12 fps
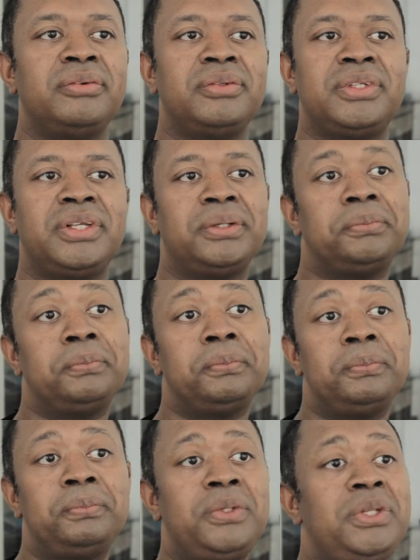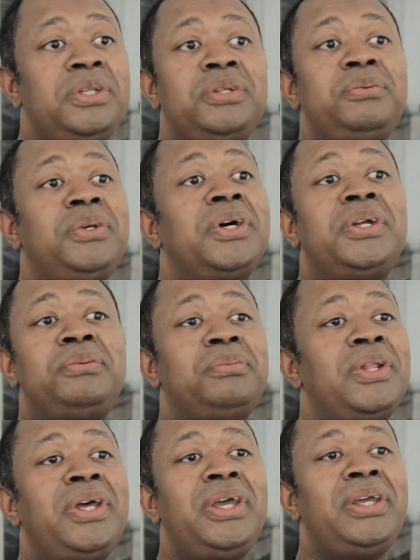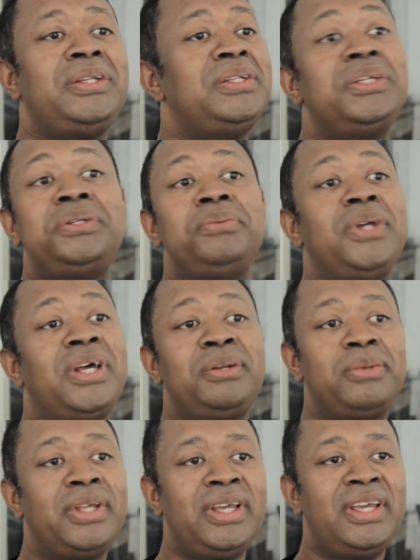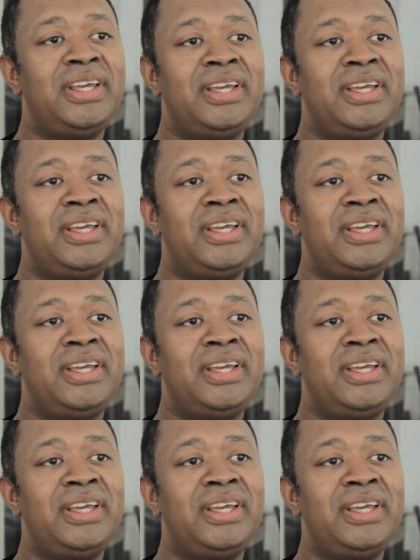I was like, teach me how to play, teach me how to play.